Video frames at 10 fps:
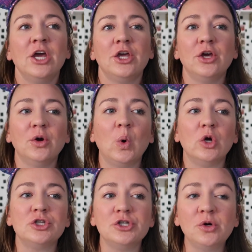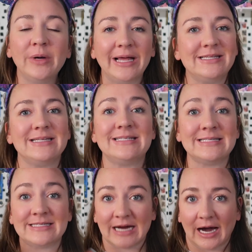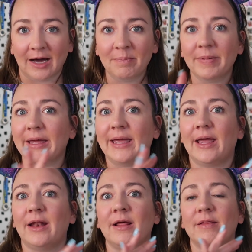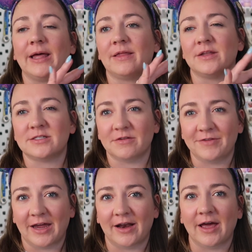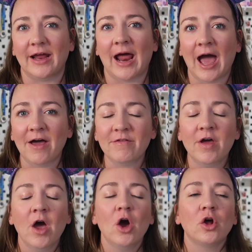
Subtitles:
You do get to stop in like the savannah and have